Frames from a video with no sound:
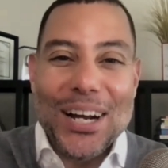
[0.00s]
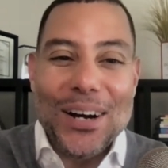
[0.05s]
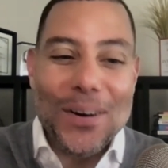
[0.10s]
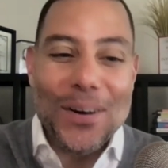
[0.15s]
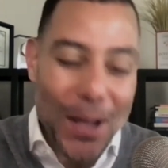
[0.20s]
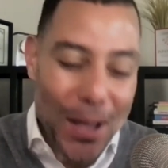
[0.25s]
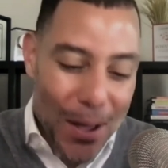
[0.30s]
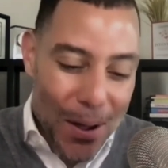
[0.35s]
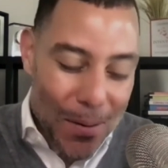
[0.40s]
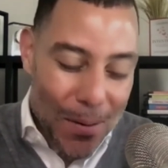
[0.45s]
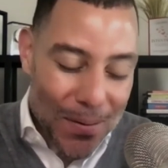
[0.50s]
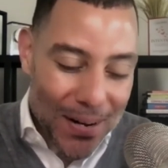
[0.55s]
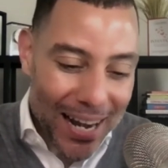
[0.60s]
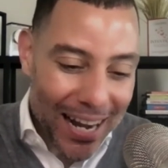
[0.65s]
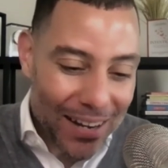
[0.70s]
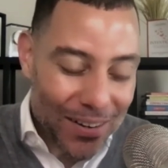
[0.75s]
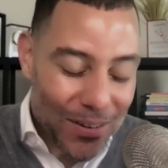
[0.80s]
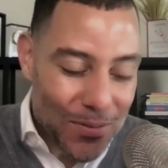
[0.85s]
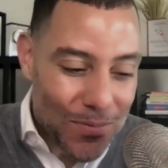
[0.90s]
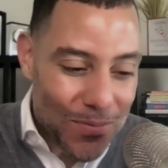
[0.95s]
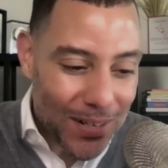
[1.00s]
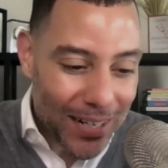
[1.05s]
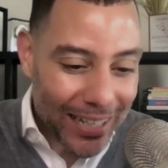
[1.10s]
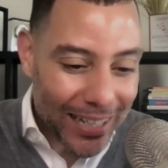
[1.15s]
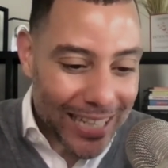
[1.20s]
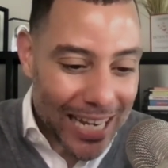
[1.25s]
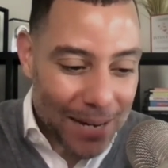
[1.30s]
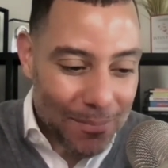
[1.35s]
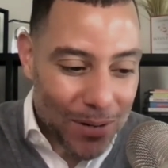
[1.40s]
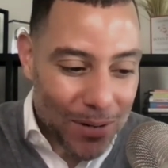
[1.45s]
So when
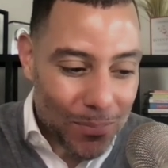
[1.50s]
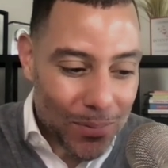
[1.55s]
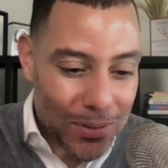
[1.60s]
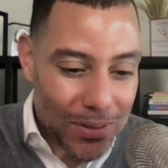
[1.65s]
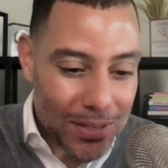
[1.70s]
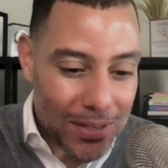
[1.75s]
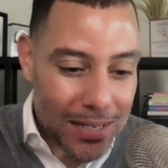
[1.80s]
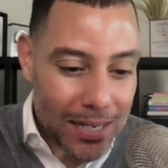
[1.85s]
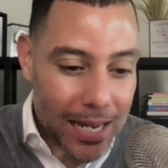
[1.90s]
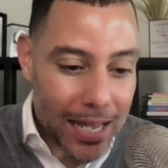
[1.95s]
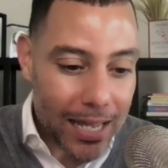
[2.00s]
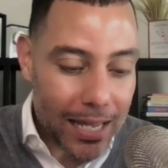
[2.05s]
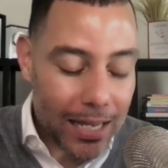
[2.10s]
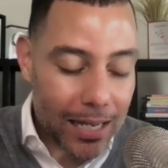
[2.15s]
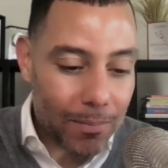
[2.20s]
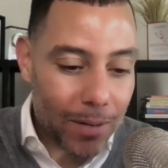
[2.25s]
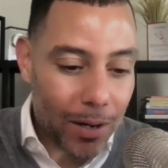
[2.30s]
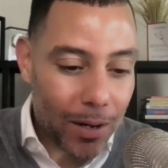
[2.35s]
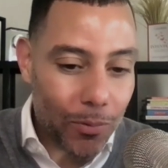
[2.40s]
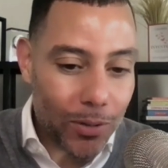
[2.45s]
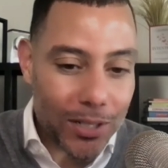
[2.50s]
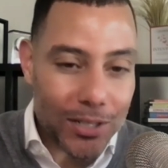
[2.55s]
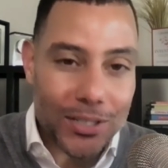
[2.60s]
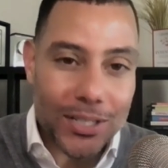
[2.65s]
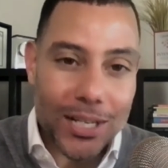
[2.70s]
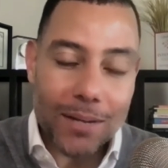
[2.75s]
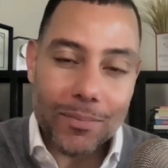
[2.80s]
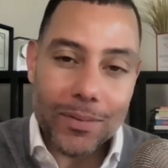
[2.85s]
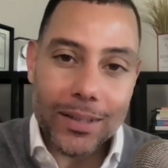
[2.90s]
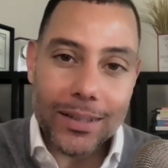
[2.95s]
I came up with the name, I wanted
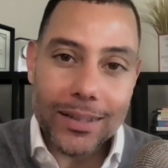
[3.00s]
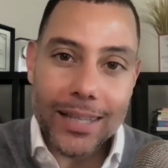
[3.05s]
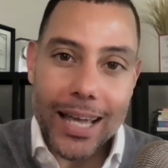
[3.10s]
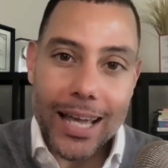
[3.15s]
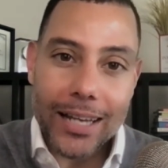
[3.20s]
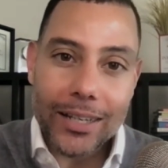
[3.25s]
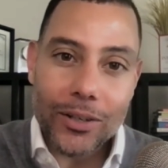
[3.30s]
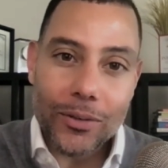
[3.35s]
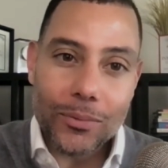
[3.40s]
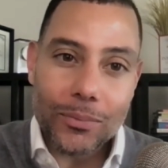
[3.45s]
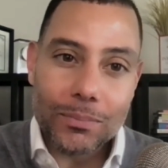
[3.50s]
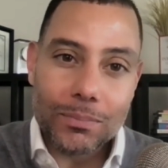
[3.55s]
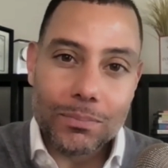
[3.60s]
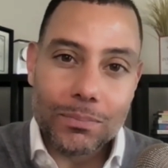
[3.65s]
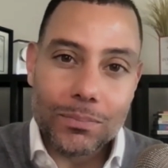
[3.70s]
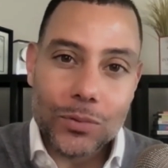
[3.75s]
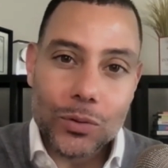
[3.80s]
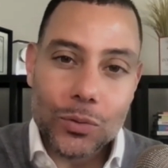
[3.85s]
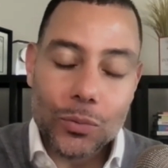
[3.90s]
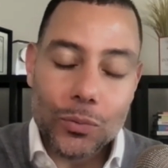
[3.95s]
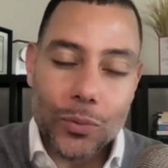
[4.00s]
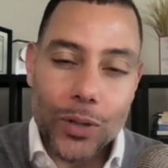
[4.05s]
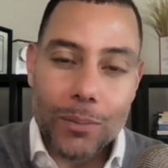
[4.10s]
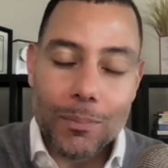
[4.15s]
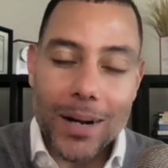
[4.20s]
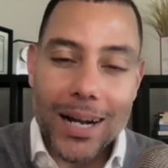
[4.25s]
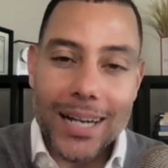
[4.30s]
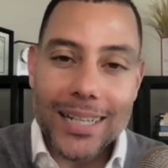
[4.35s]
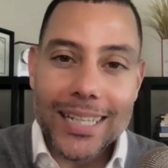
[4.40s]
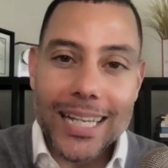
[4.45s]
something that
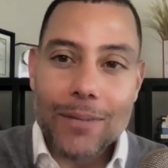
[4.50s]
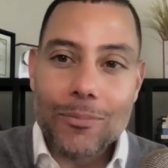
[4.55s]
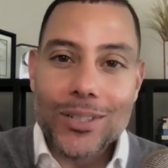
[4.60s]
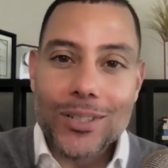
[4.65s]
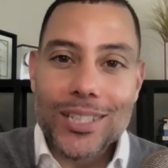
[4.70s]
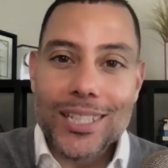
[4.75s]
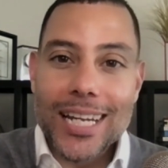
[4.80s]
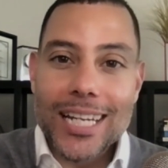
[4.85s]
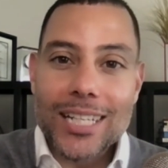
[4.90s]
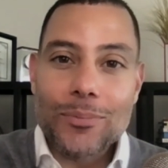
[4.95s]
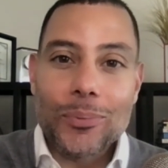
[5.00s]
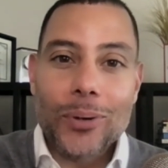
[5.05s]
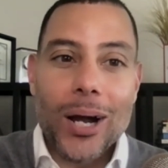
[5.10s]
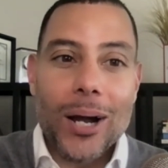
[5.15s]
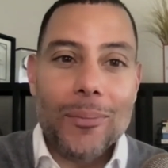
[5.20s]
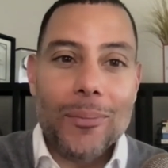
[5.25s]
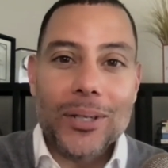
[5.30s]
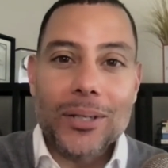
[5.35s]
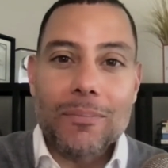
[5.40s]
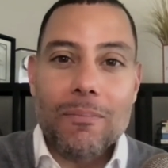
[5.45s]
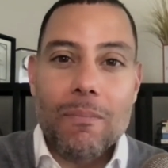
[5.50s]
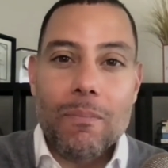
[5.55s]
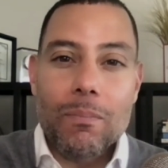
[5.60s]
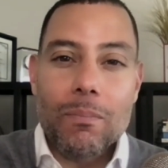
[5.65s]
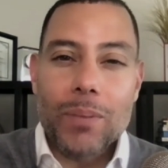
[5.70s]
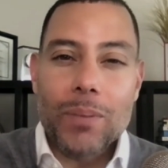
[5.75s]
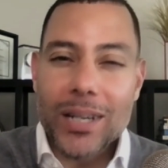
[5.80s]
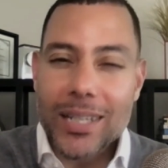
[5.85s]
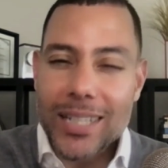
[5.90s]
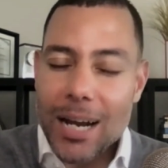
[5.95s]
where my name wasn't as prominent
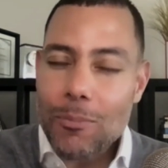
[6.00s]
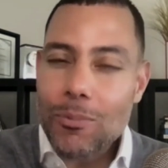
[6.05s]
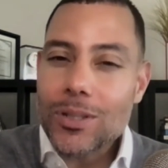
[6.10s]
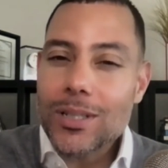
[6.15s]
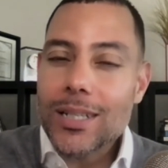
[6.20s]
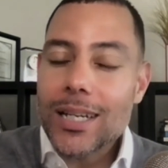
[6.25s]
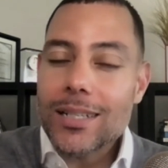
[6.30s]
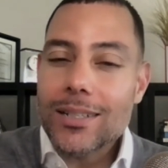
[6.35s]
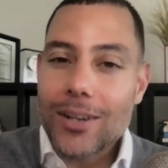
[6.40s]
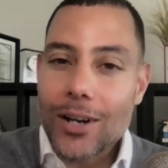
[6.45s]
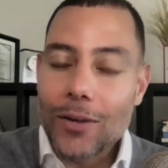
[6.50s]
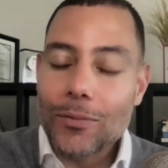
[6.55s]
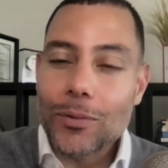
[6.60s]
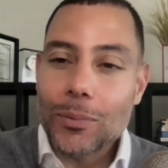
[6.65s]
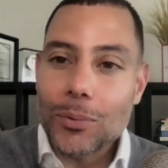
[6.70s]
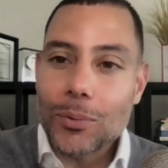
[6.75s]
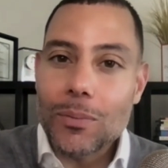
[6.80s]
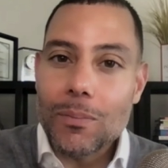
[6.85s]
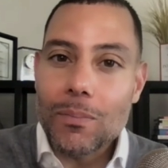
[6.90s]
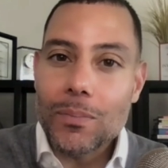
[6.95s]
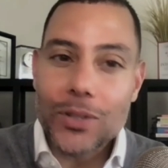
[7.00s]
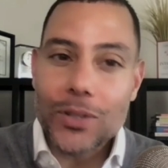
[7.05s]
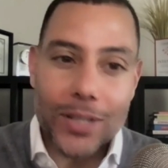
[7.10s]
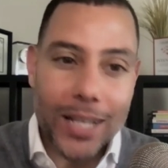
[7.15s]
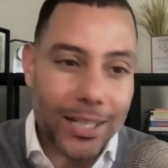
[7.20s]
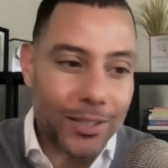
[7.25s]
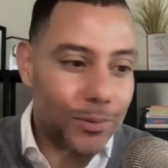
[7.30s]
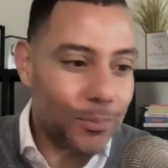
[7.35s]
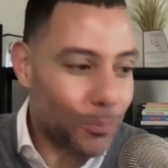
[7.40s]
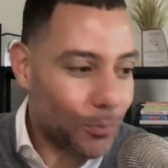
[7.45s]
because I wasn't as comfortable.
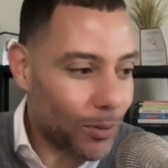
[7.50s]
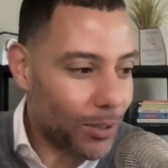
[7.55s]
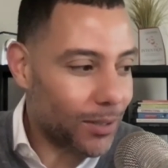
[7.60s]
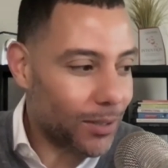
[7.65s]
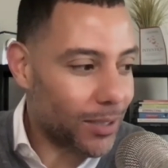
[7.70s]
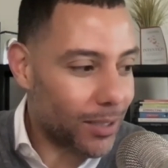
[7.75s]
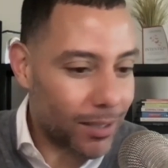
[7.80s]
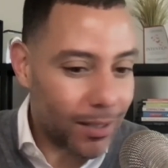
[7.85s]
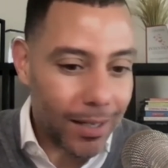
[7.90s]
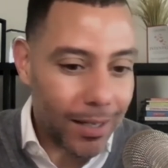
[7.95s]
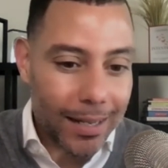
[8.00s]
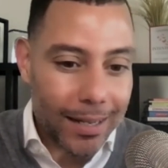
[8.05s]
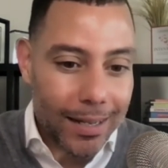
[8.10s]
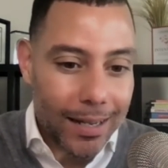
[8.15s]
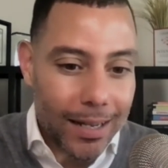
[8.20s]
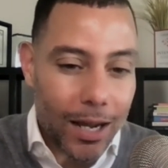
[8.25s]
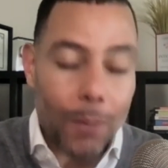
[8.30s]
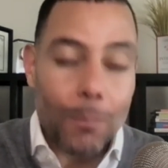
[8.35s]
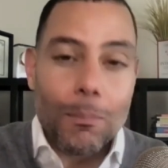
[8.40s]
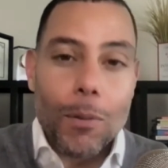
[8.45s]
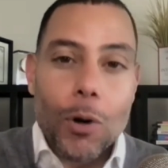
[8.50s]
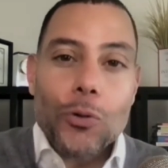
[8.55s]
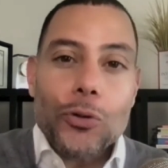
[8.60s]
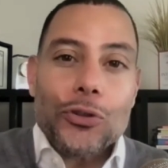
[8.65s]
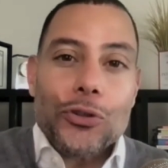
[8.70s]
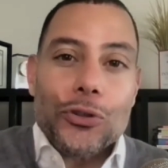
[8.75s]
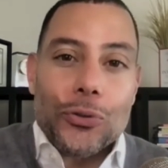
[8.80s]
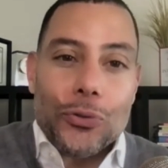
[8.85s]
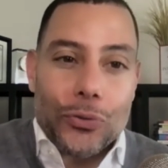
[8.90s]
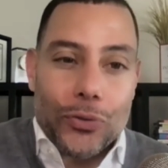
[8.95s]
So that's one of the
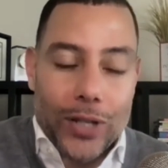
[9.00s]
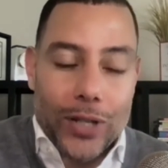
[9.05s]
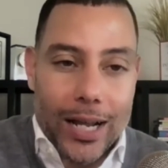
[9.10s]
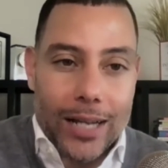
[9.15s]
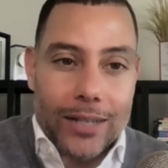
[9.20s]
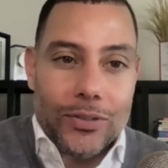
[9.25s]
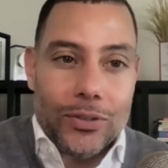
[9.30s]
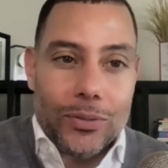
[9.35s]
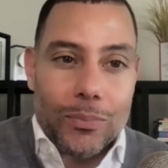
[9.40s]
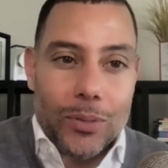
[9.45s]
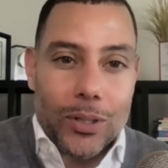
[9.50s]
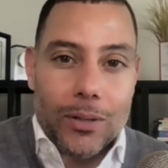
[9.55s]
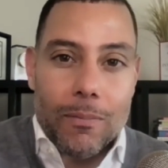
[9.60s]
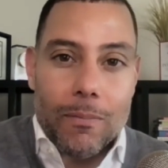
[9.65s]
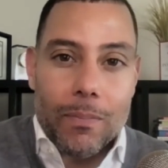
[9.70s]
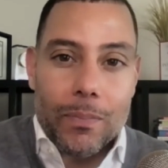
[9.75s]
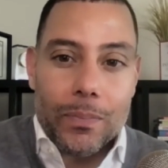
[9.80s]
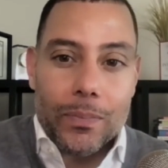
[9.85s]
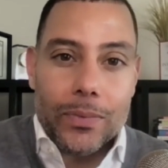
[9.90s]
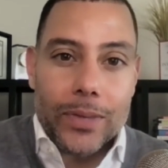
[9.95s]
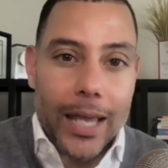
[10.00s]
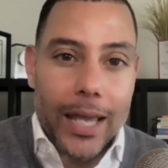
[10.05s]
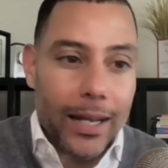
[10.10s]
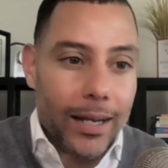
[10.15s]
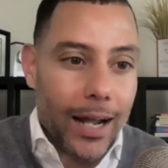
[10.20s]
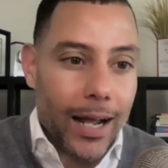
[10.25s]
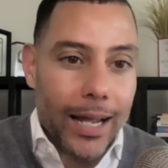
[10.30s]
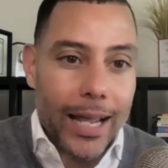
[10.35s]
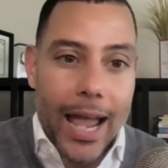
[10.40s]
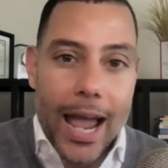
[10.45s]
emotional ties to me
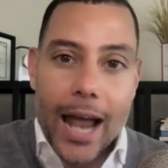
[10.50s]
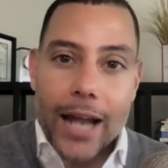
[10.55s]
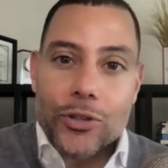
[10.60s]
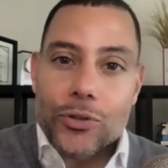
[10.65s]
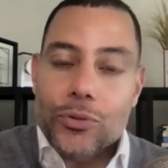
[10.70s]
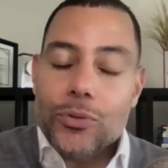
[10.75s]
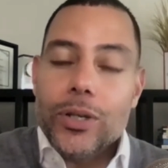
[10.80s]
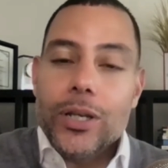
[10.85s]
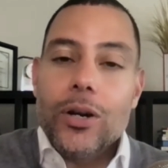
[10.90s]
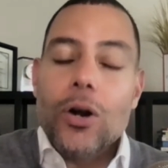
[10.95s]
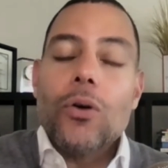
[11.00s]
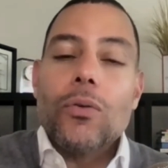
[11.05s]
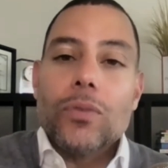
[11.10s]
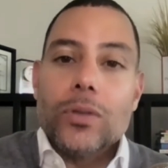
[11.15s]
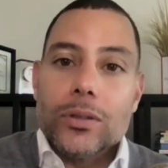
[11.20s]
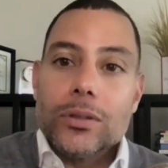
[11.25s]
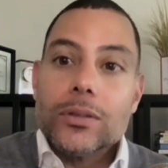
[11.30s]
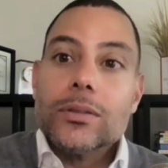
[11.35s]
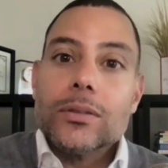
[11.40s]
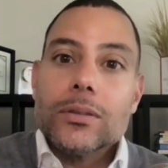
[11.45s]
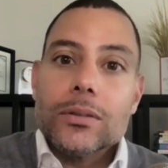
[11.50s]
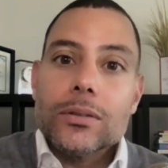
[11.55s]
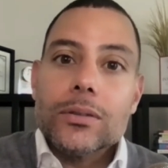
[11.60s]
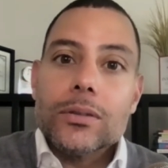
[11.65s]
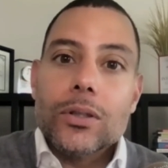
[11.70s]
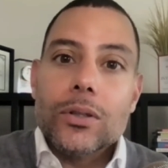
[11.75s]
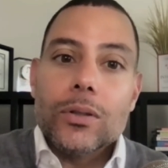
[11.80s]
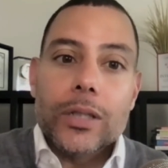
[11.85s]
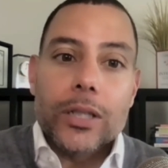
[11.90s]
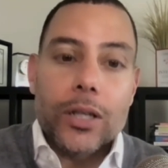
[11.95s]
that I had to get over
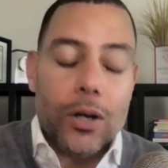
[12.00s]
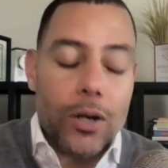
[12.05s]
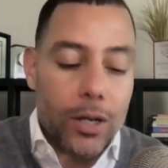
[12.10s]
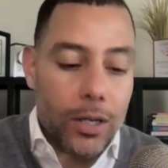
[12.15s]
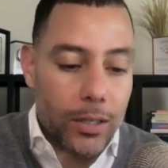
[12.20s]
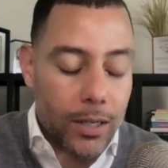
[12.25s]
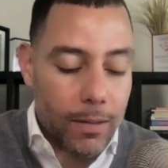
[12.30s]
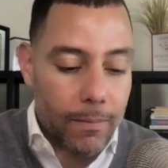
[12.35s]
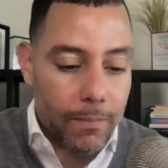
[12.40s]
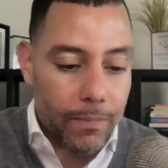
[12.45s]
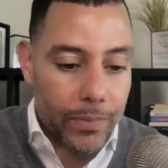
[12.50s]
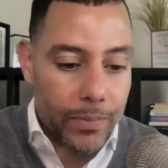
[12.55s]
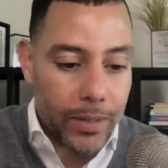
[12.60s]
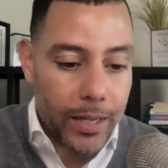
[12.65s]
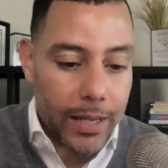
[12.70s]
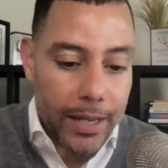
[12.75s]
early on.